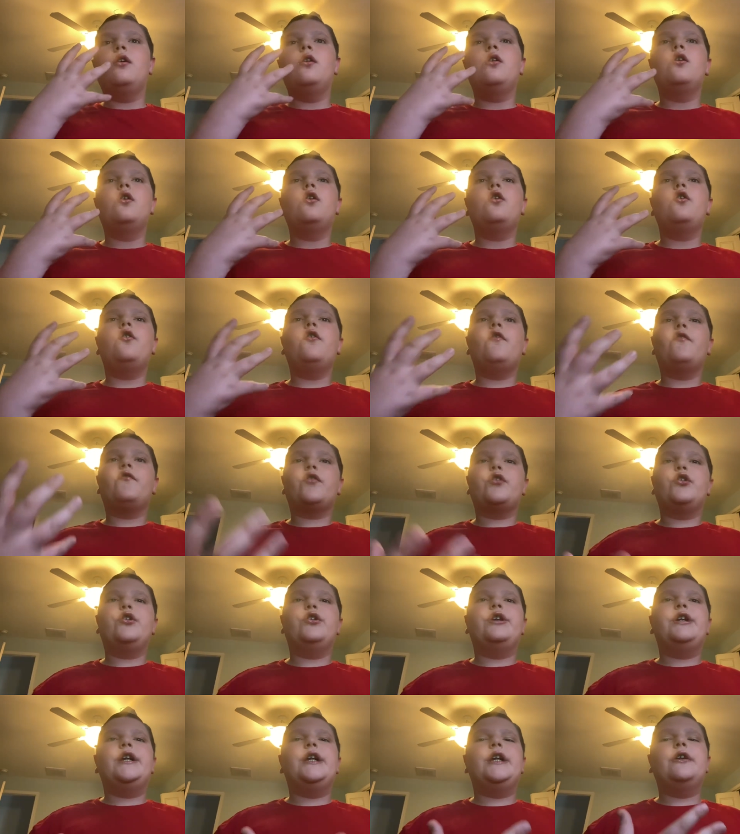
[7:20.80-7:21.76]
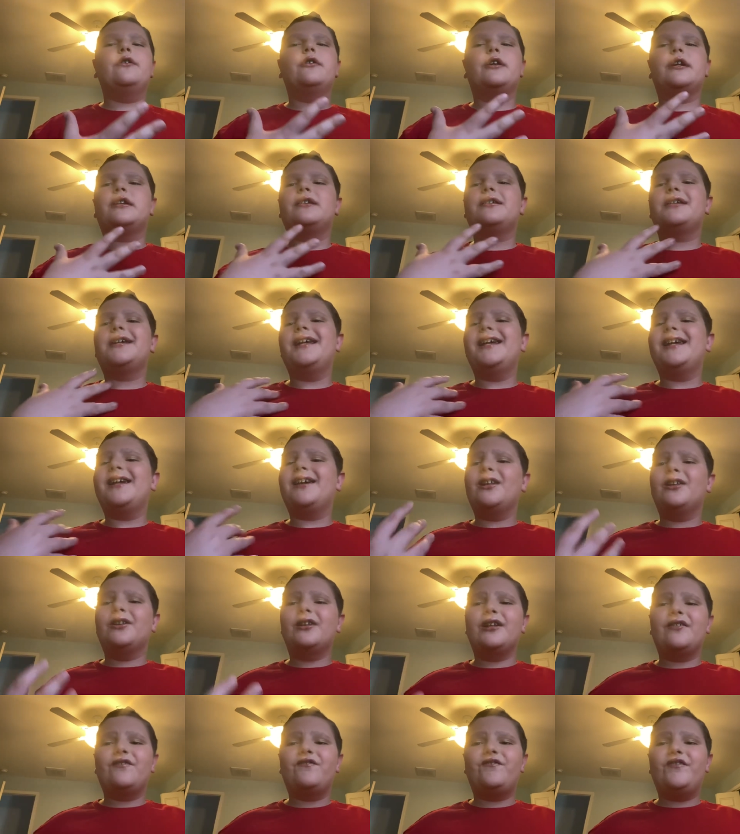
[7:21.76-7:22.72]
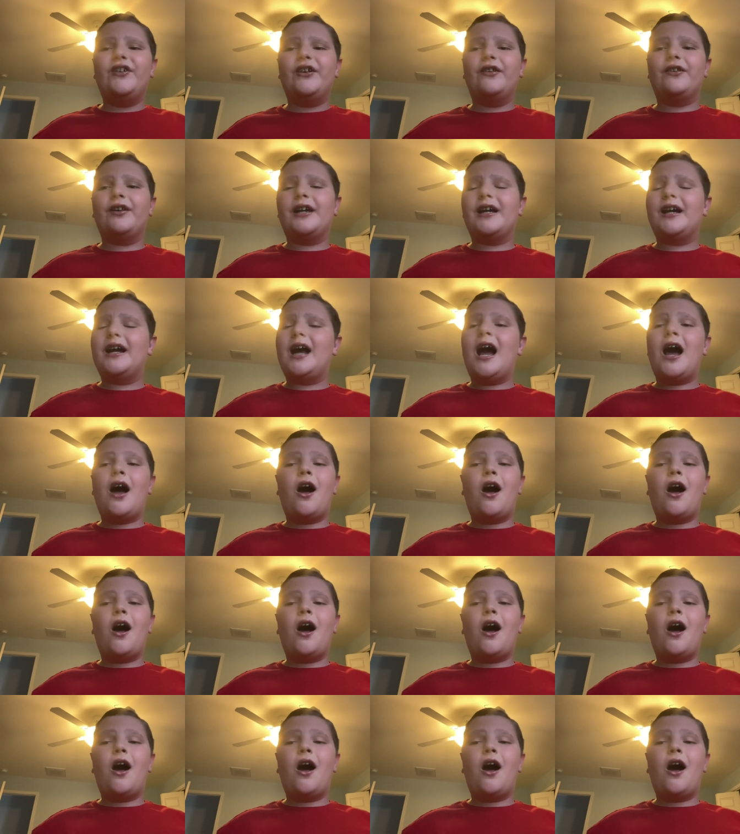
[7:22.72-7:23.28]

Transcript: overly like tingling feeling.